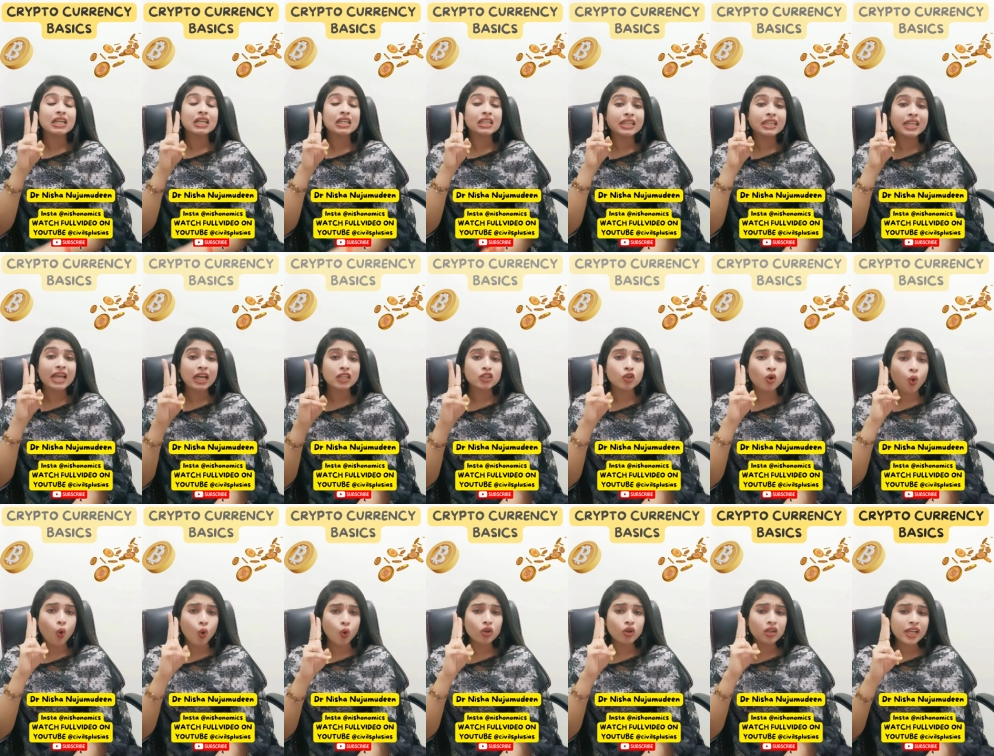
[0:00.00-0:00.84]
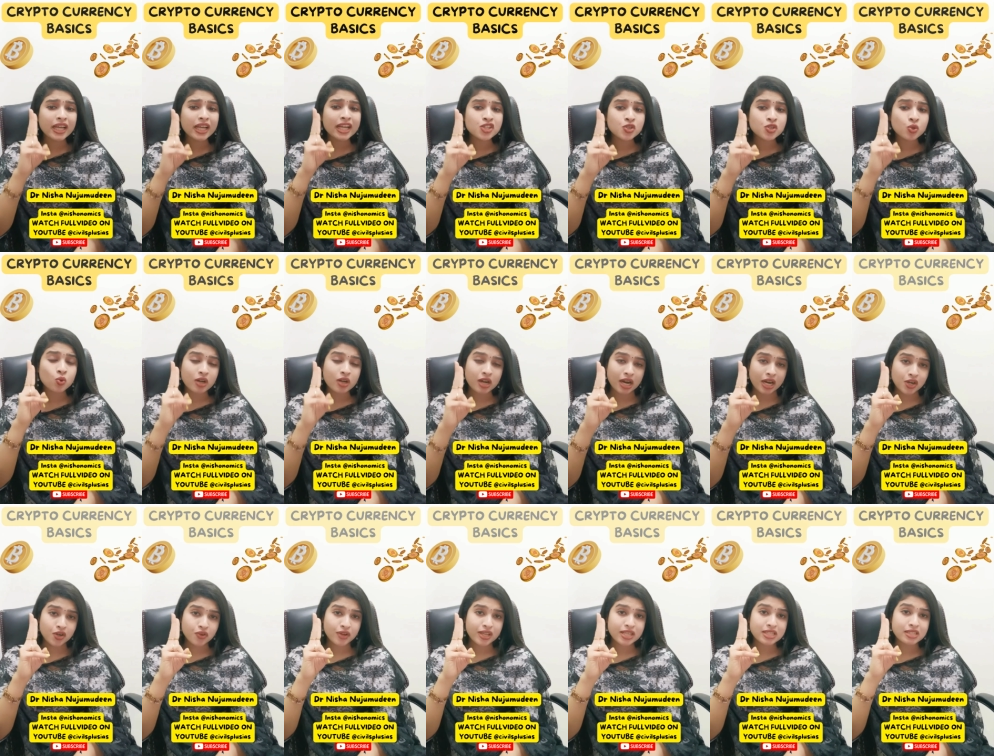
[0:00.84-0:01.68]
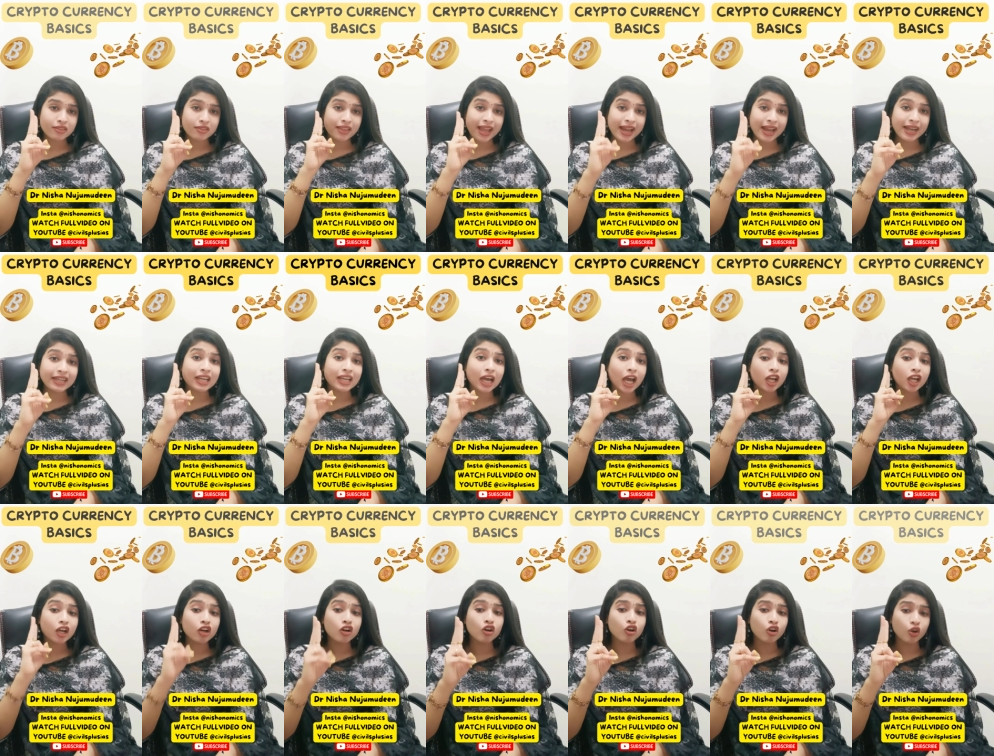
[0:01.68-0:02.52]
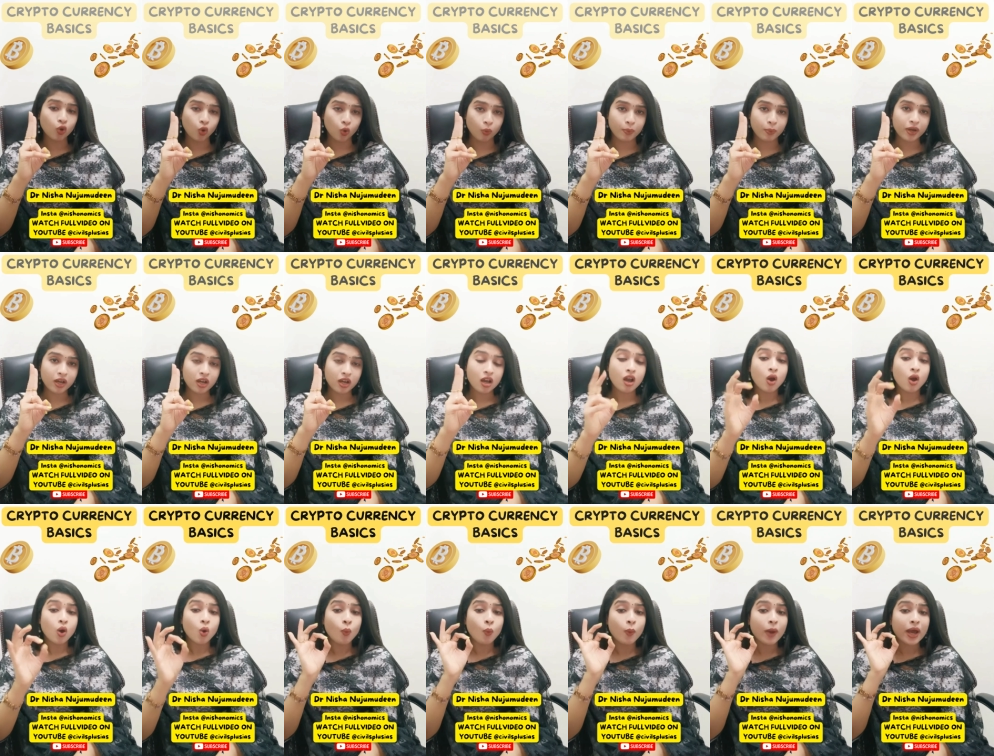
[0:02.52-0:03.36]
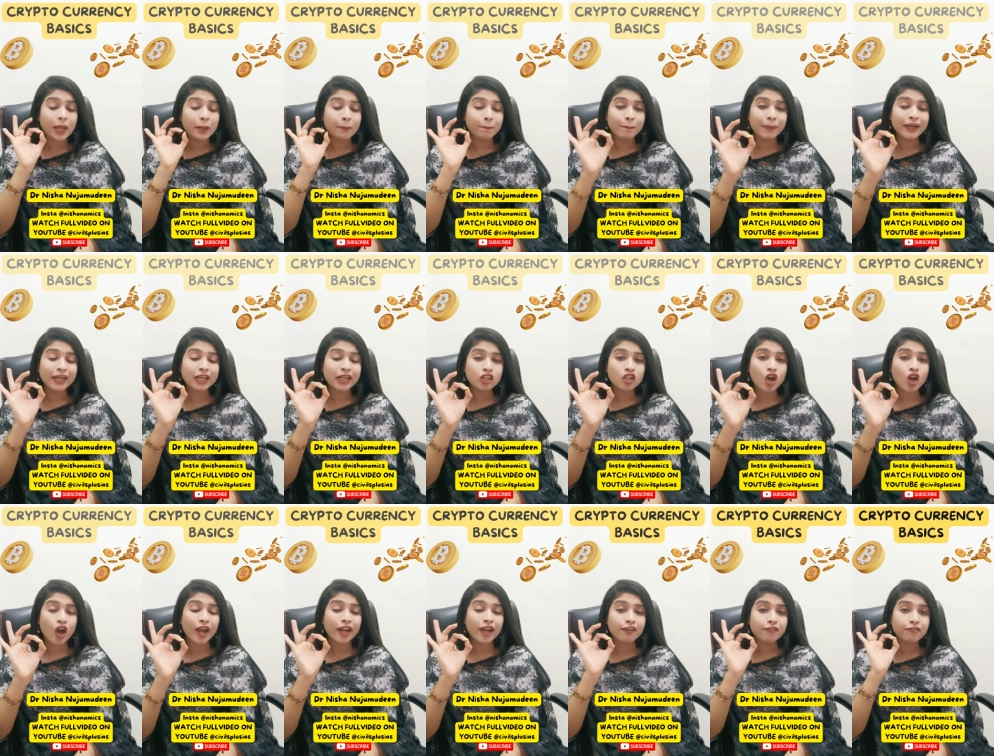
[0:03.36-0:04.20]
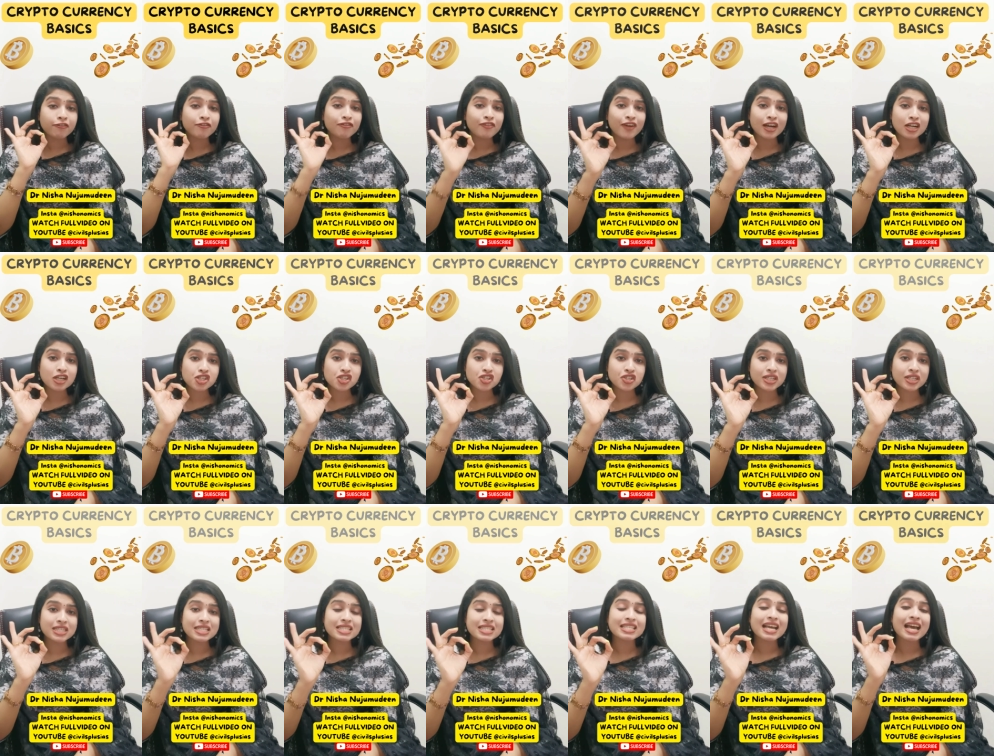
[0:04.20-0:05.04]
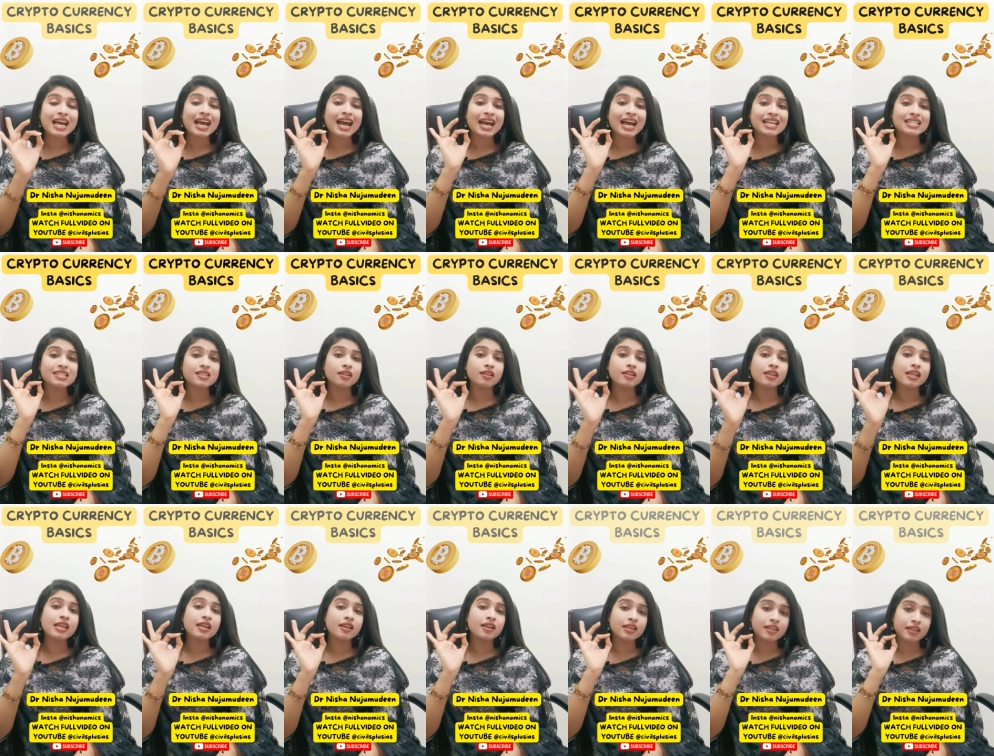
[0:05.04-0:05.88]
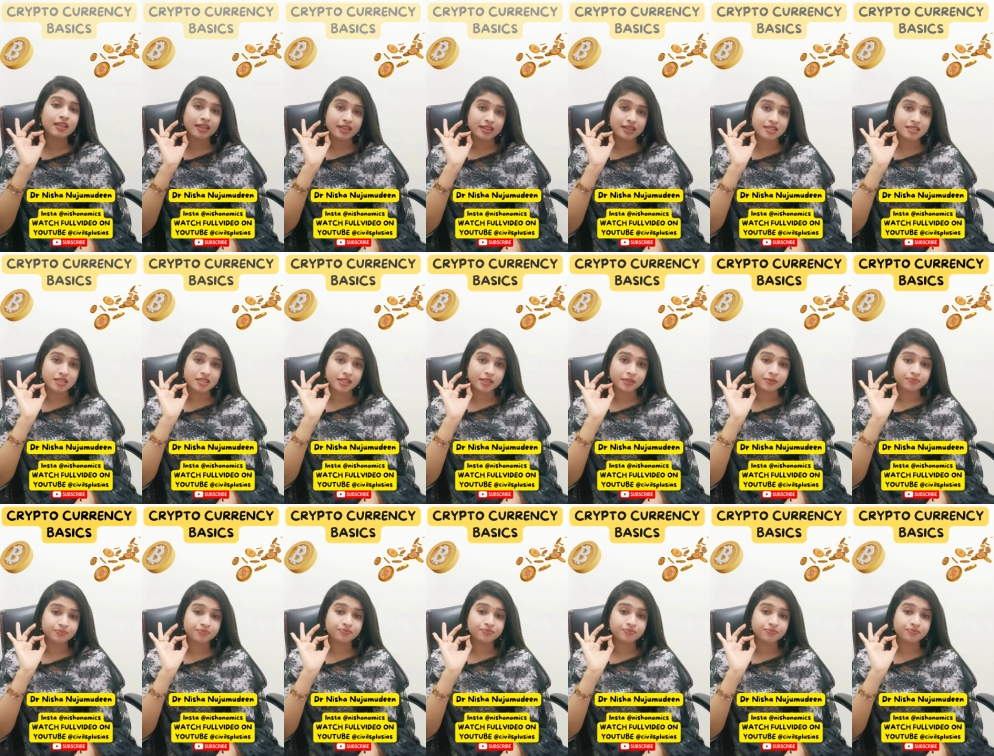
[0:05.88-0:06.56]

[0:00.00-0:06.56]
They are the only two countries in the entire globe where Bitcoin functions as a legal currency.